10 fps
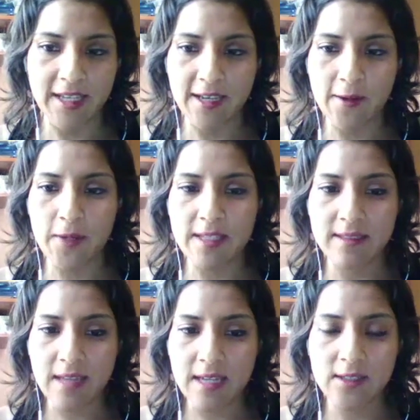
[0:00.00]

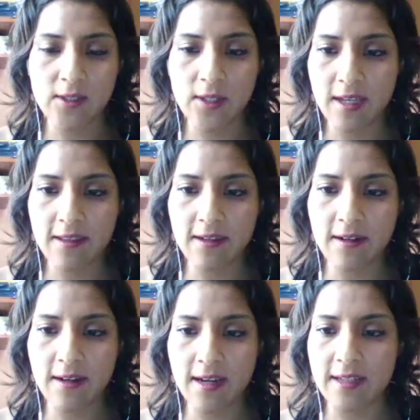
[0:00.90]
We sat
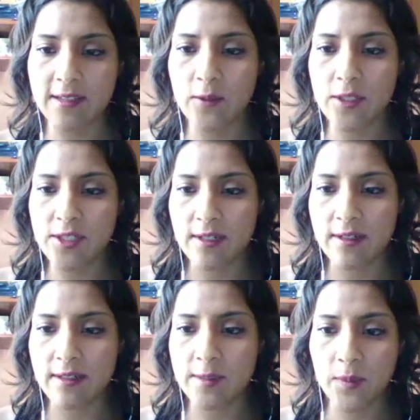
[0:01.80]
together and we
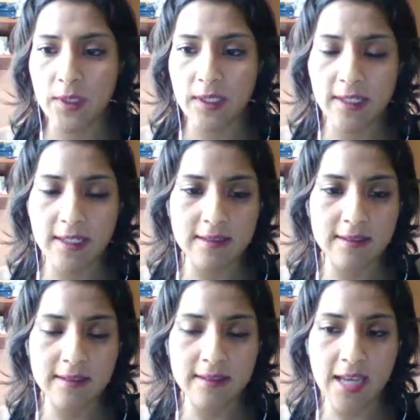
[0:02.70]
shared
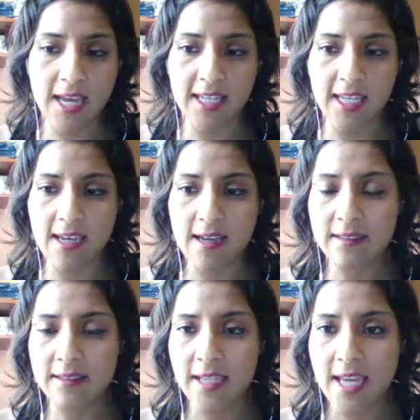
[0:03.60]
experience,
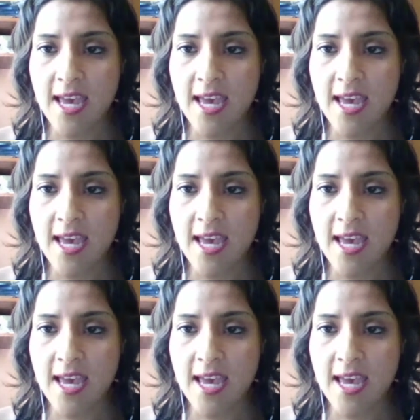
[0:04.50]
ideas,